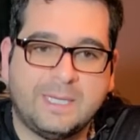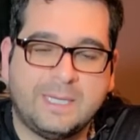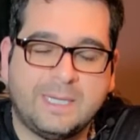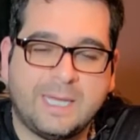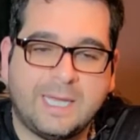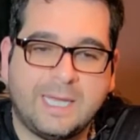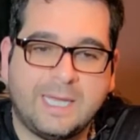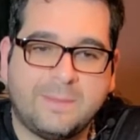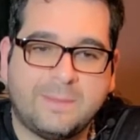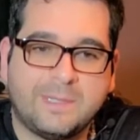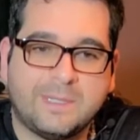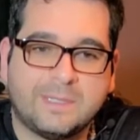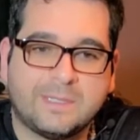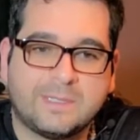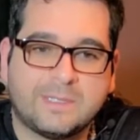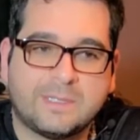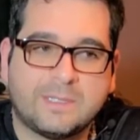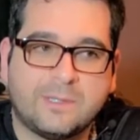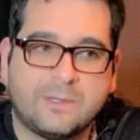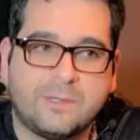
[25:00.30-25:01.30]
he came and
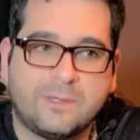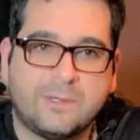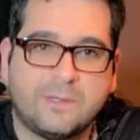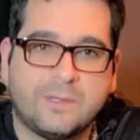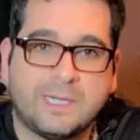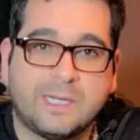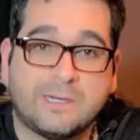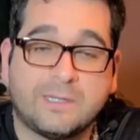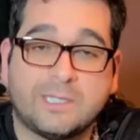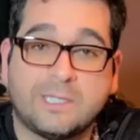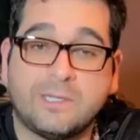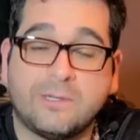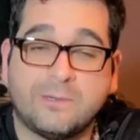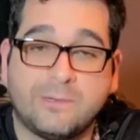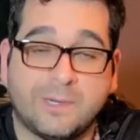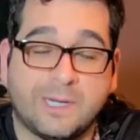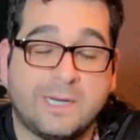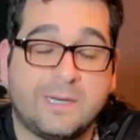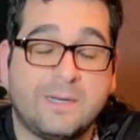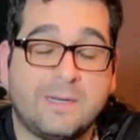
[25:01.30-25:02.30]
stole their
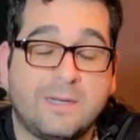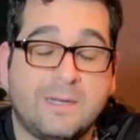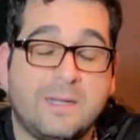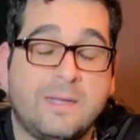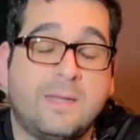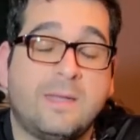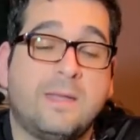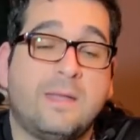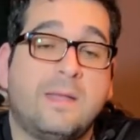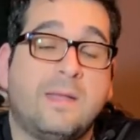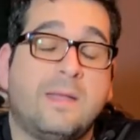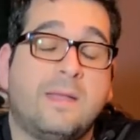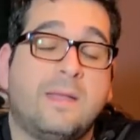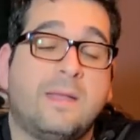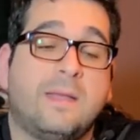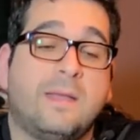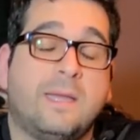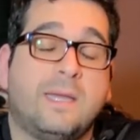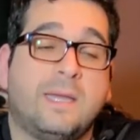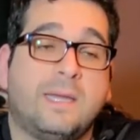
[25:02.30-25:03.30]
children
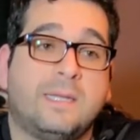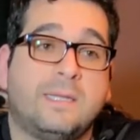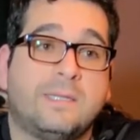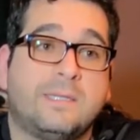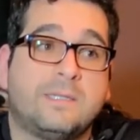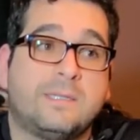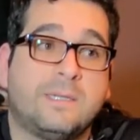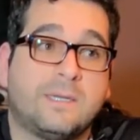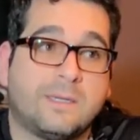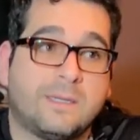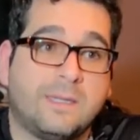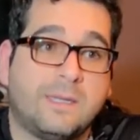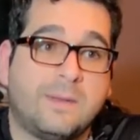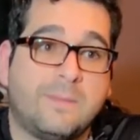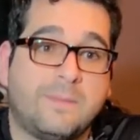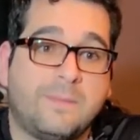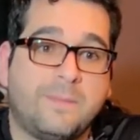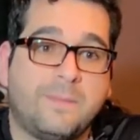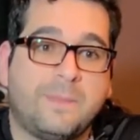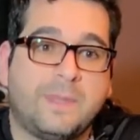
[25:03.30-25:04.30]
and took
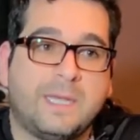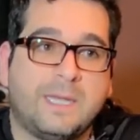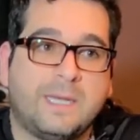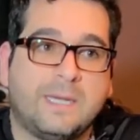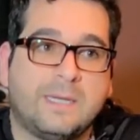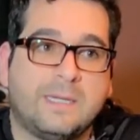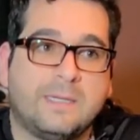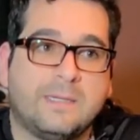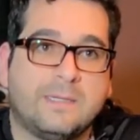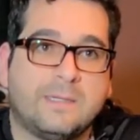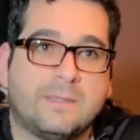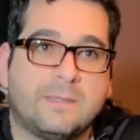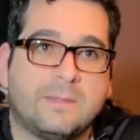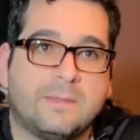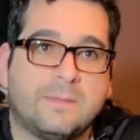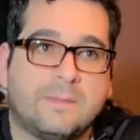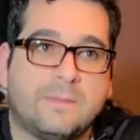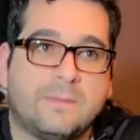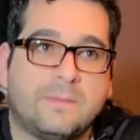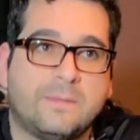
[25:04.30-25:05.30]
them and
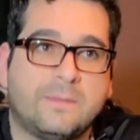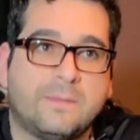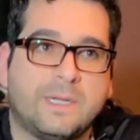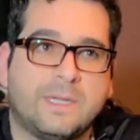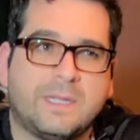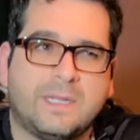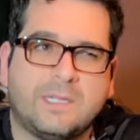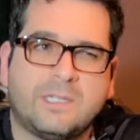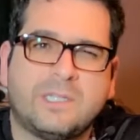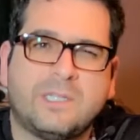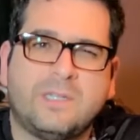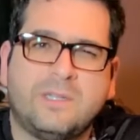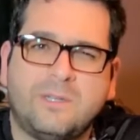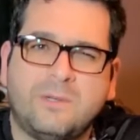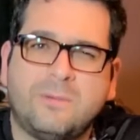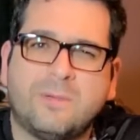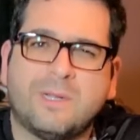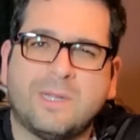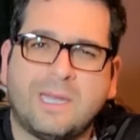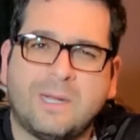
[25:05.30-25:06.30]
I think she
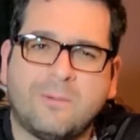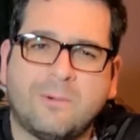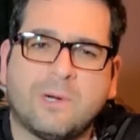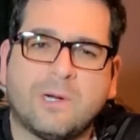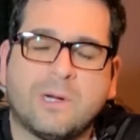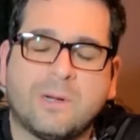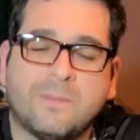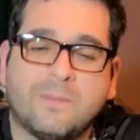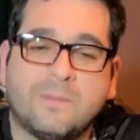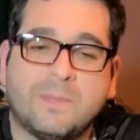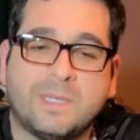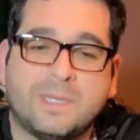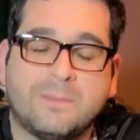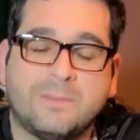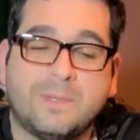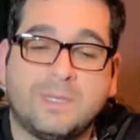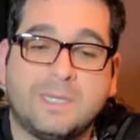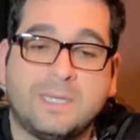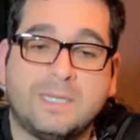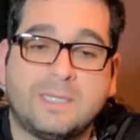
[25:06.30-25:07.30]
knew where they were, but the
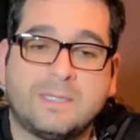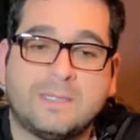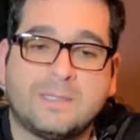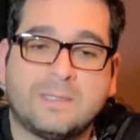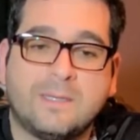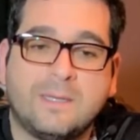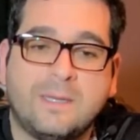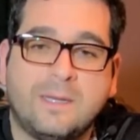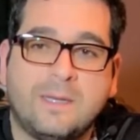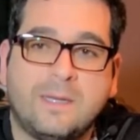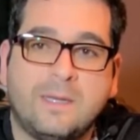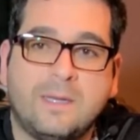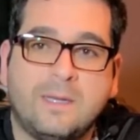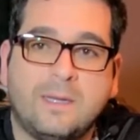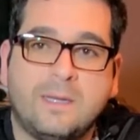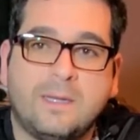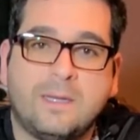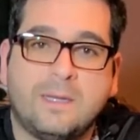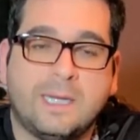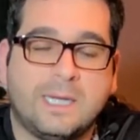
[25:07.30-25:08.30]
police,
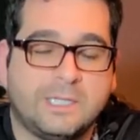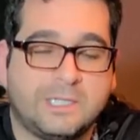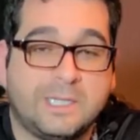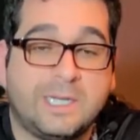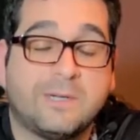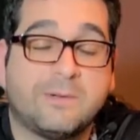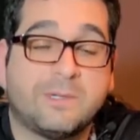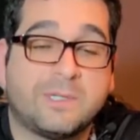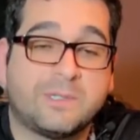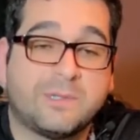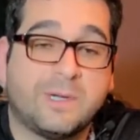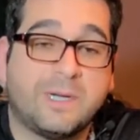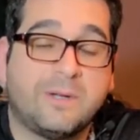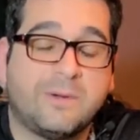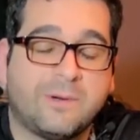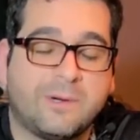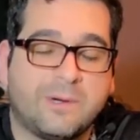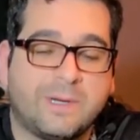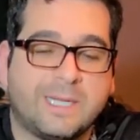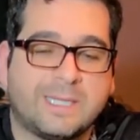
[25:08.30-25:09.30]
and she had a restraining
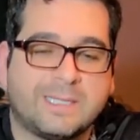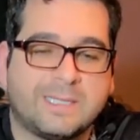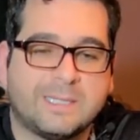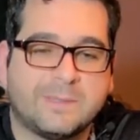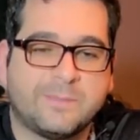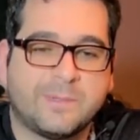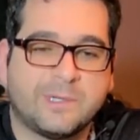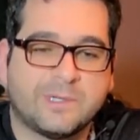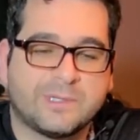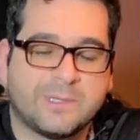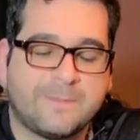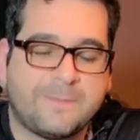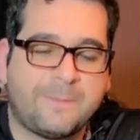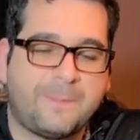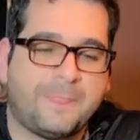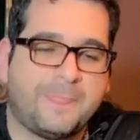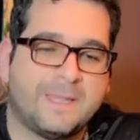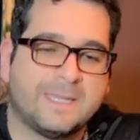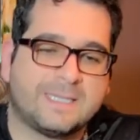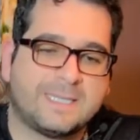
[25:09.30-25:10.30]
order against this person,
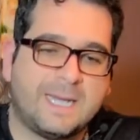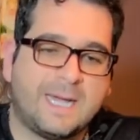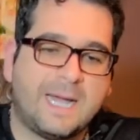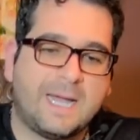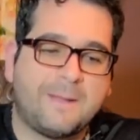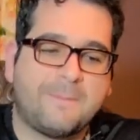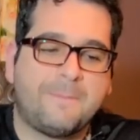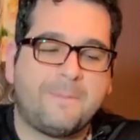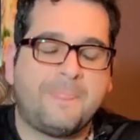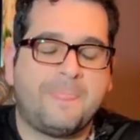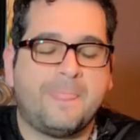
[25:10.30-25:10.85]
this guy,